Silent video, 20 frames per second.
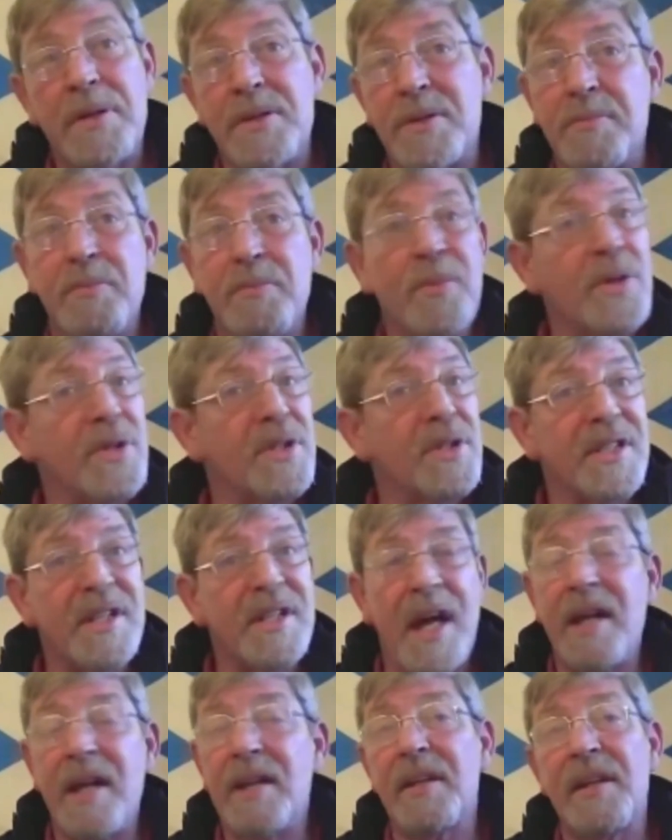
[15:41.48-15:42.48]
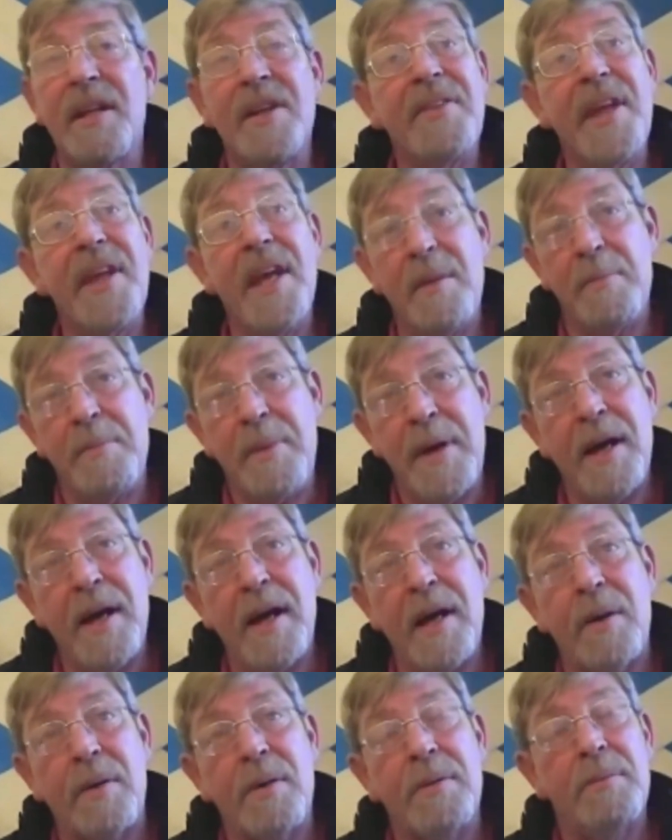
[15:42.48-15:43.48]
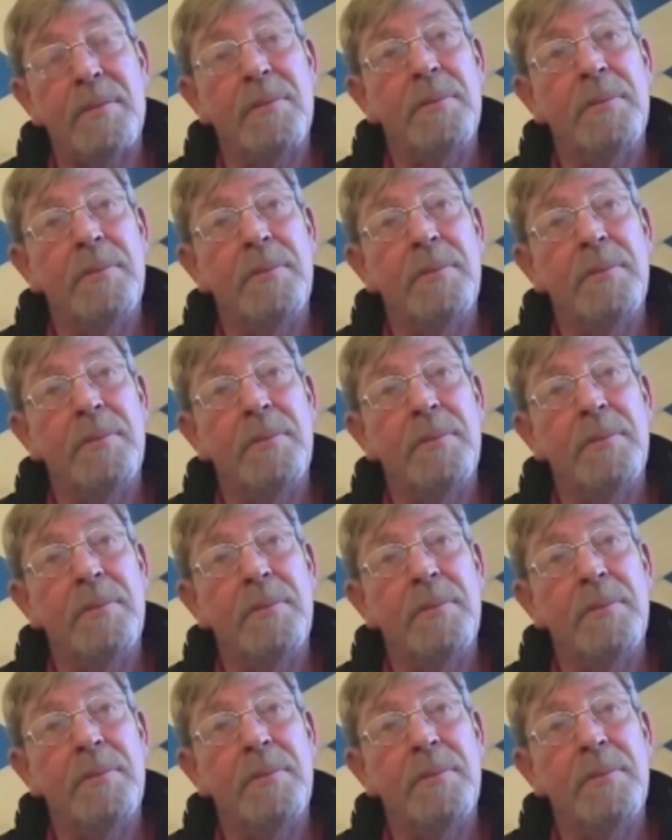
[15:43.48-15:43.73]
We could most certainly do better.